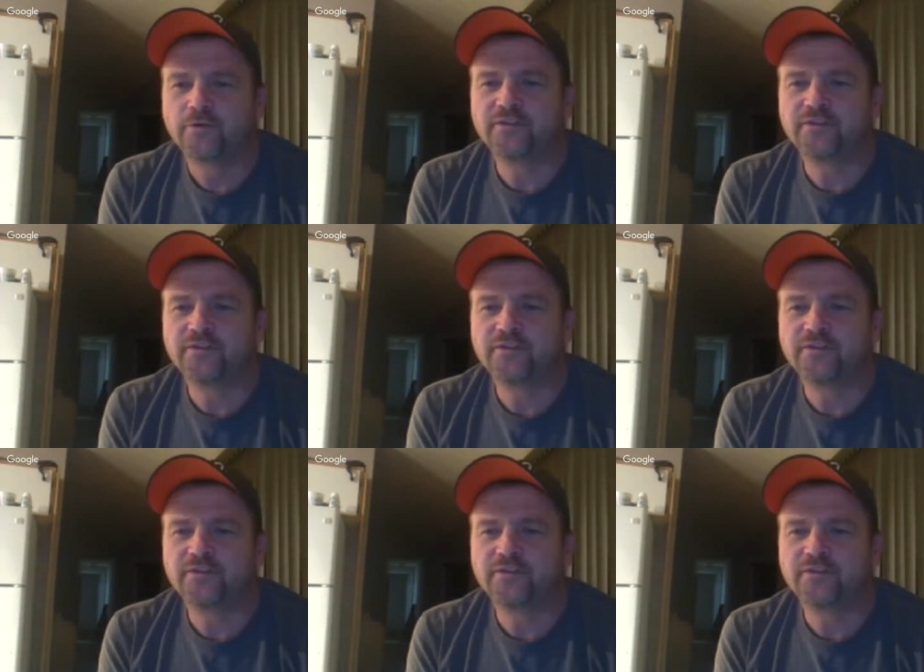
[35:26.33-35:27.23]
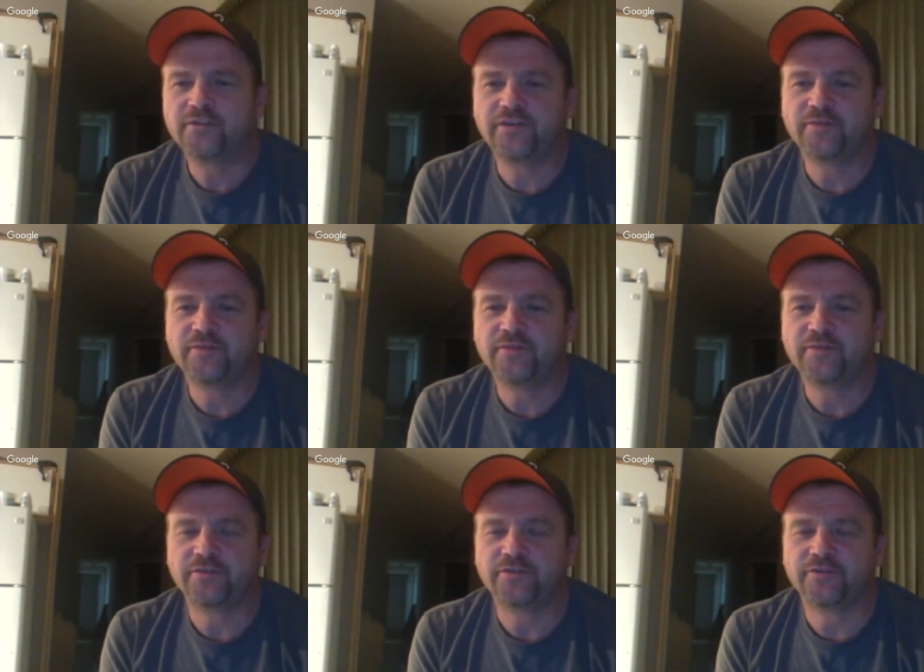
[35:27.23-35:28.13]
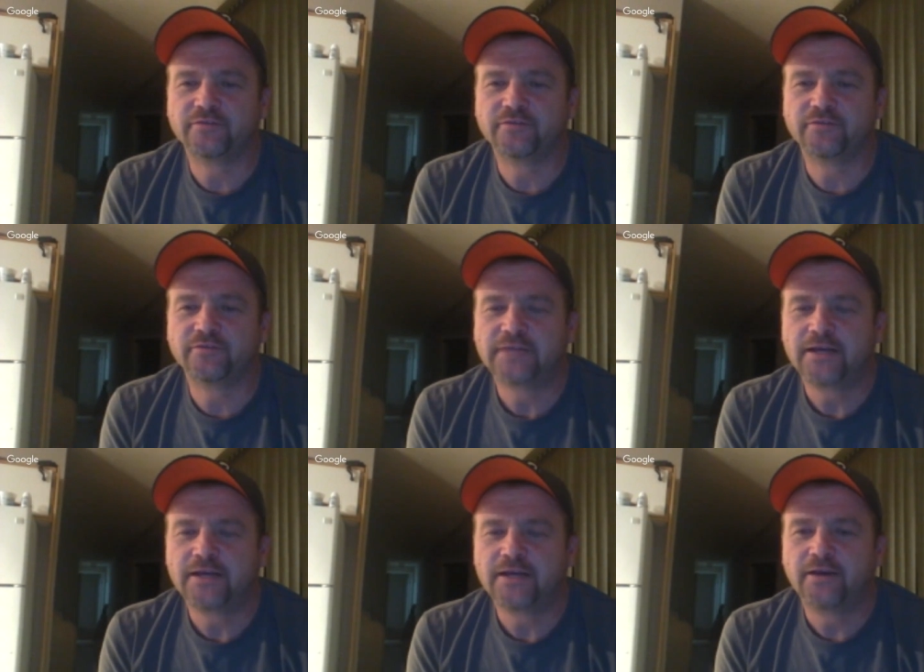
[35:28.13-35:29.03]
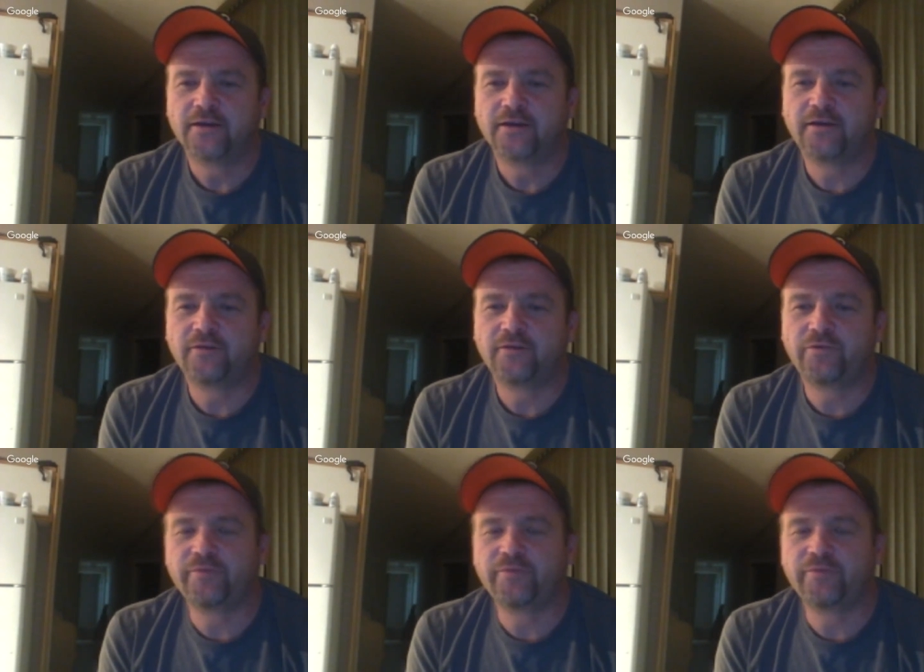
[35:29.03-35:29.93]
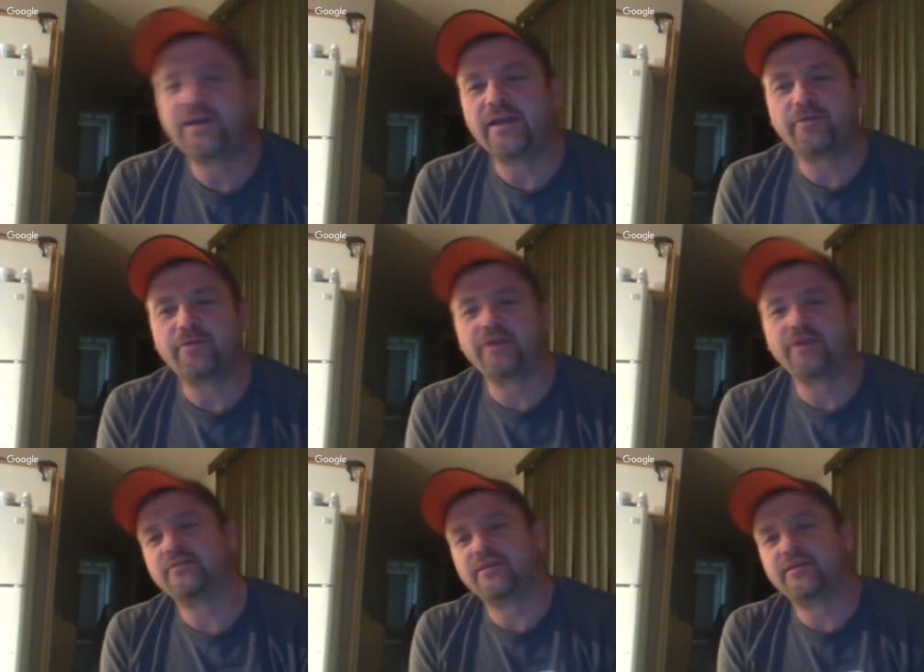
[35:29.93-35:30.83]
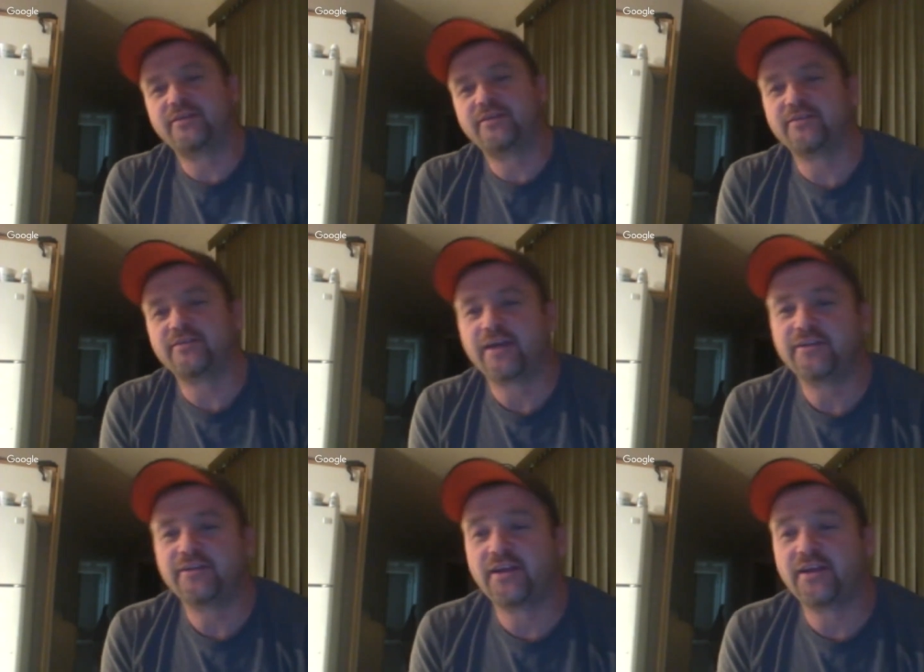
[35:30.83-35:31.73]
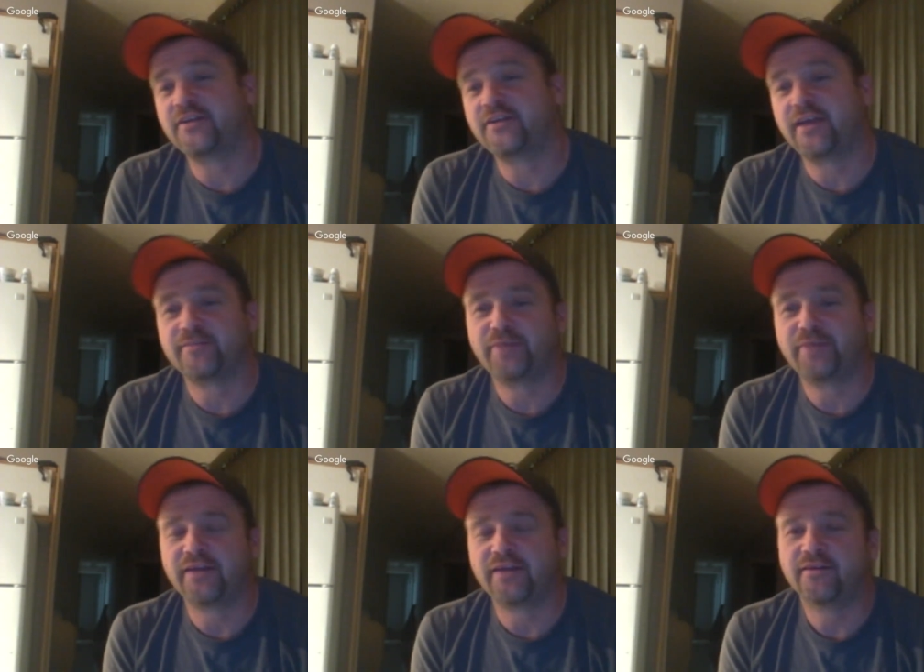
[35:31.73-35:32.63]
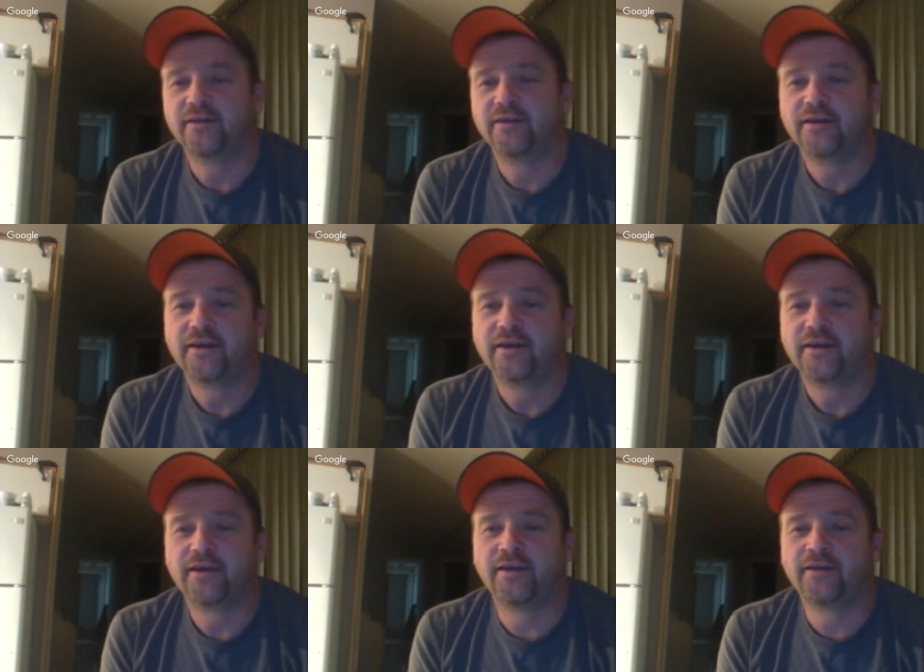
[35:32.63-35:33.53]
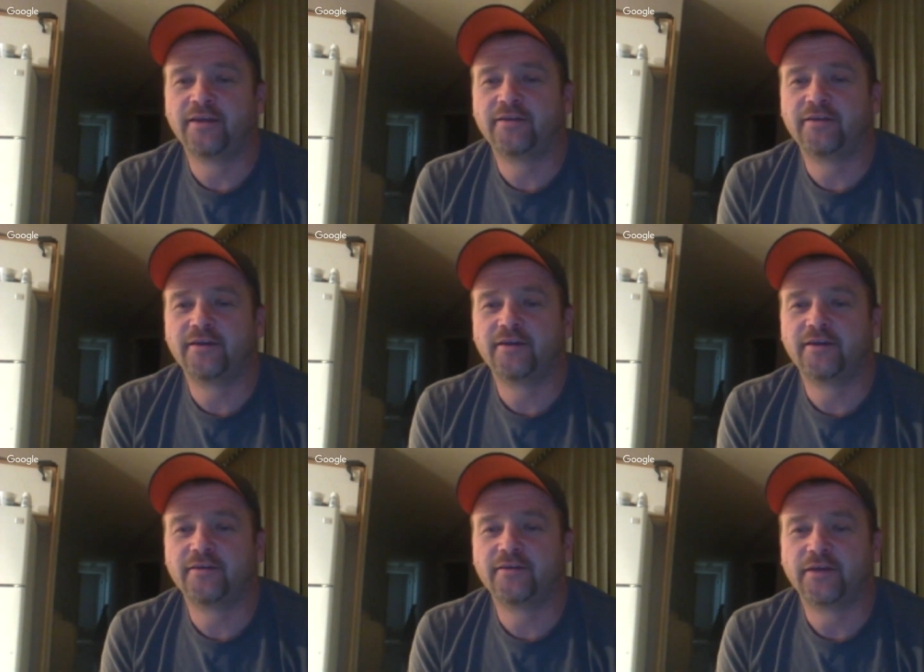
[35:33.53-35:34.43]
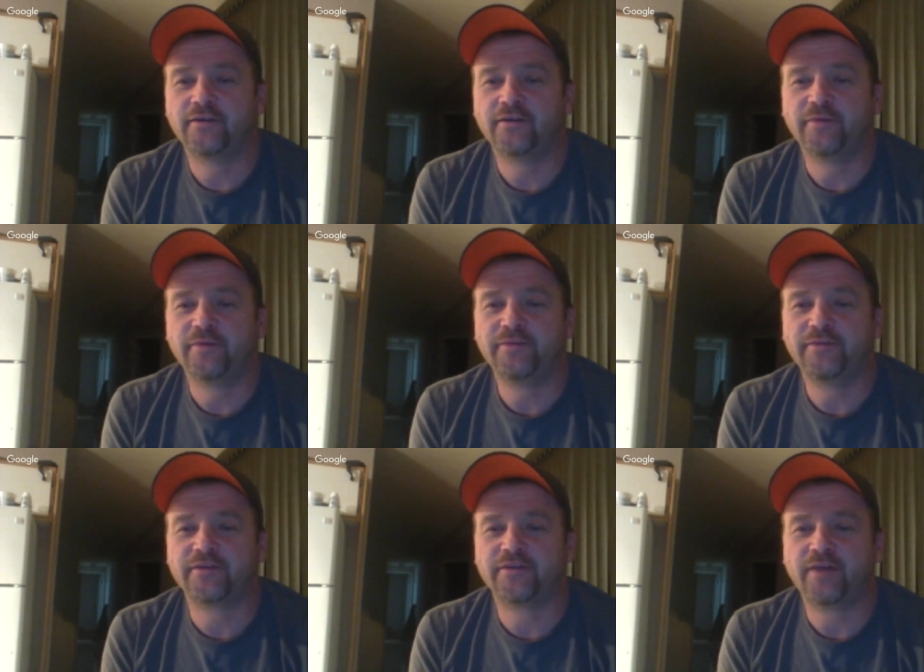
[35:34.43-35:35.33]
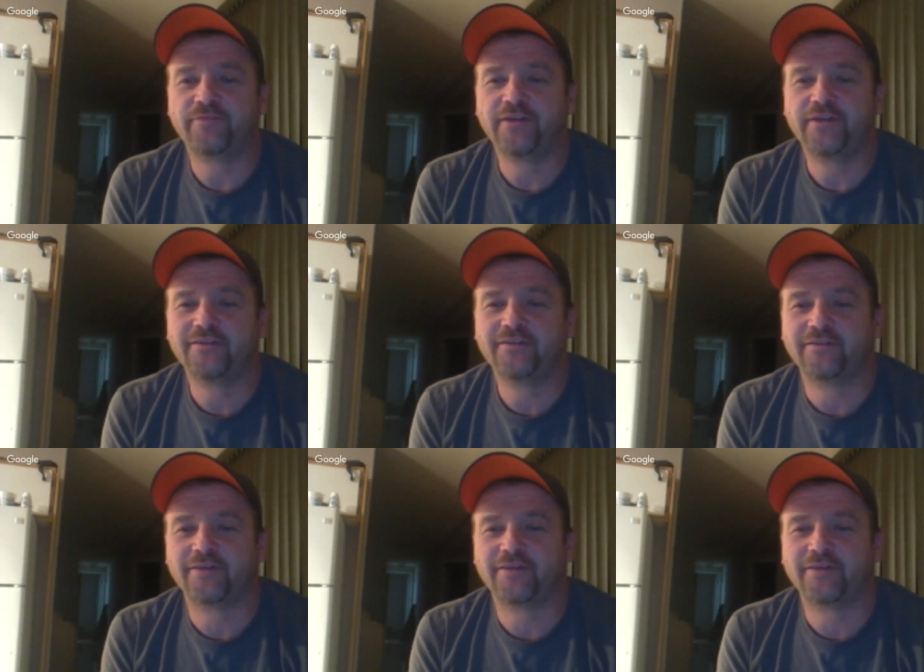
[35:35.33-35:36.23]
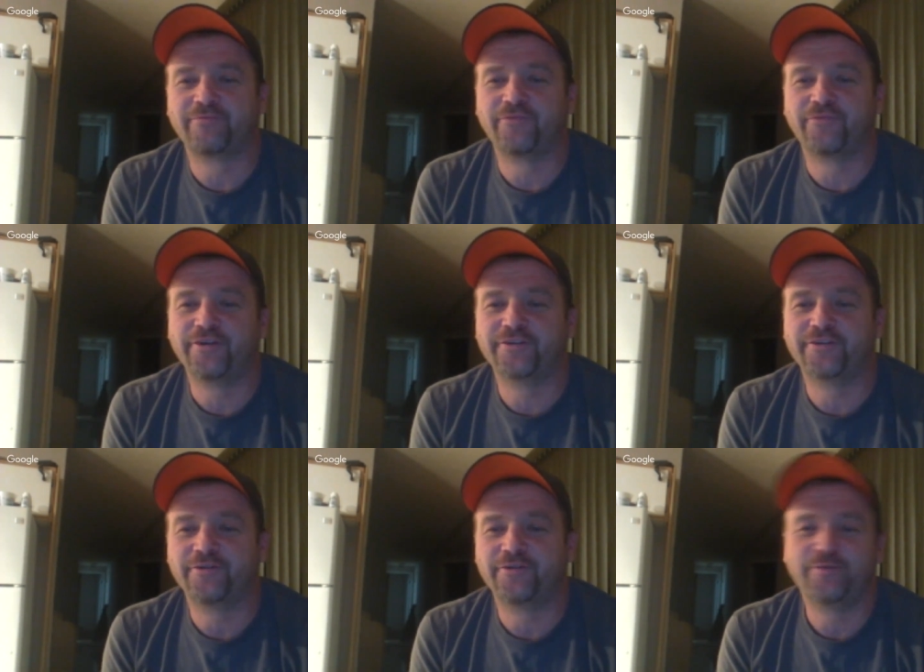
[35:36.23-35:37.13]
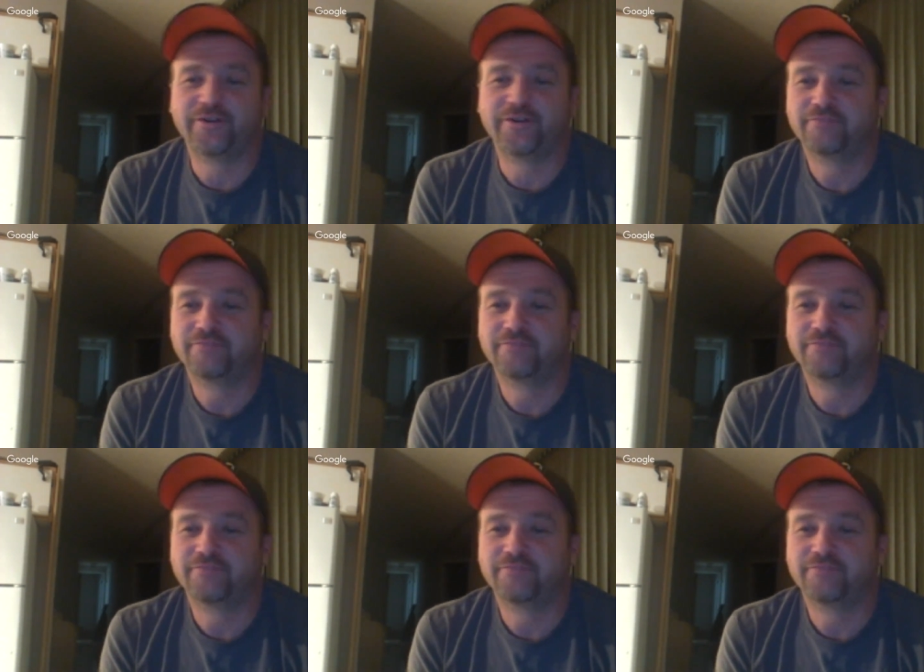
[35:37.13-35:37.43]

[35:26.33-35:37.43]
Wouldn't silage freeze too much for you? Well, my neighbor has done silage. He actually has a pit. And I don't know, maybe the top freezes, the top foot or so, but